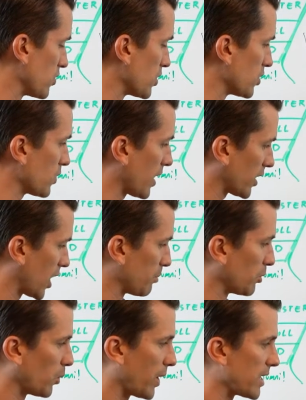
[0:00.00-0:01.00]
You can do that a
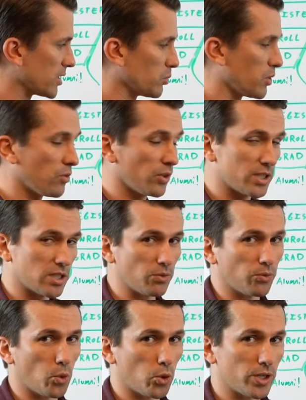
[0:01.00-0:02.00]
couple ways, and we've listed
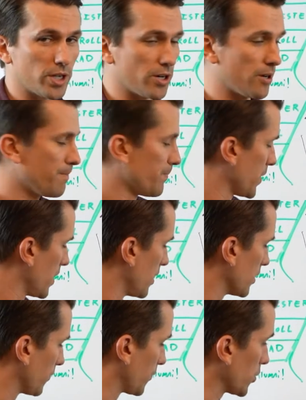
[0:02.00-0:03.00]
4 here.
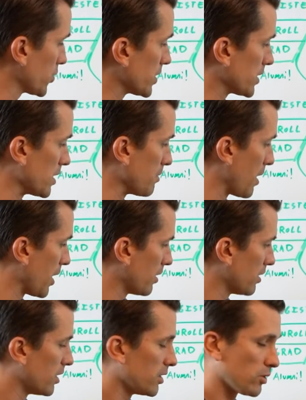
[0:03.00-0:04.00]
The first is
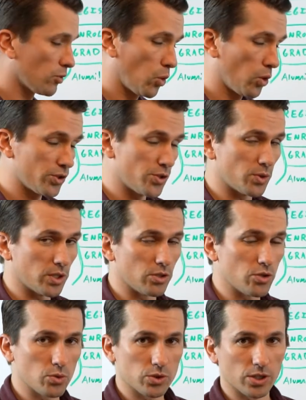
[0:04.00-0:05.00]
email. Of course, you can
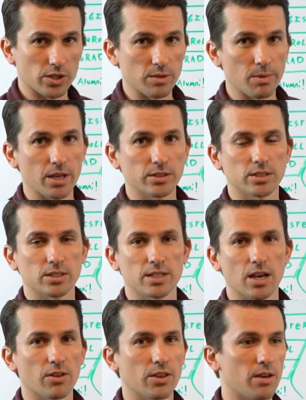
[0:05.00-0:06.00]
use their emails to
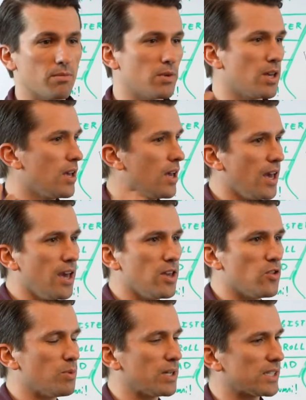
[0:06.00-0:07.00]
tell them, hey,
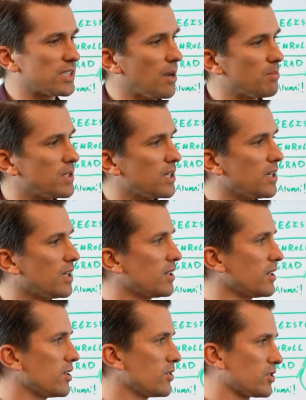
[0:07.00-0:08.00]
you've been
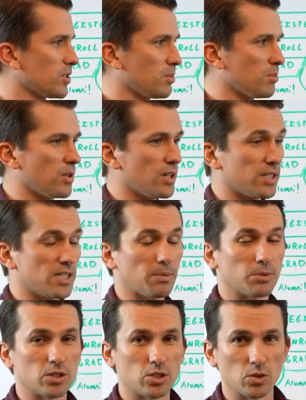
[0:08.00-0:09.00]
accepted, here's some
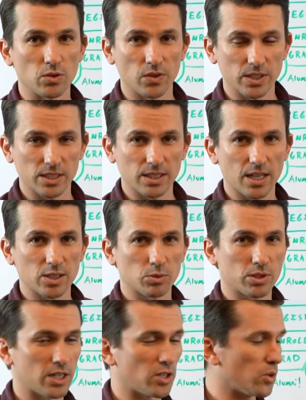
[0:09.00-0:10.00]
accepted student visit days,
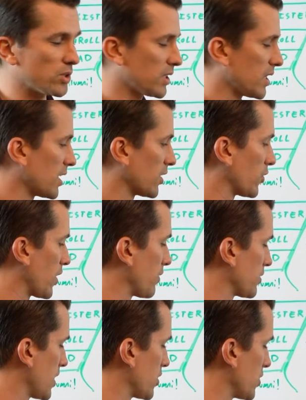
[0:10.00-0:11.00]
which I know is a thing, a great
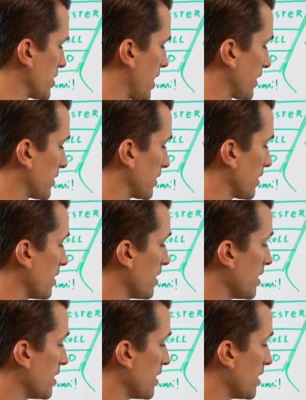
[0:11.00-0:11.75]
retention tactic.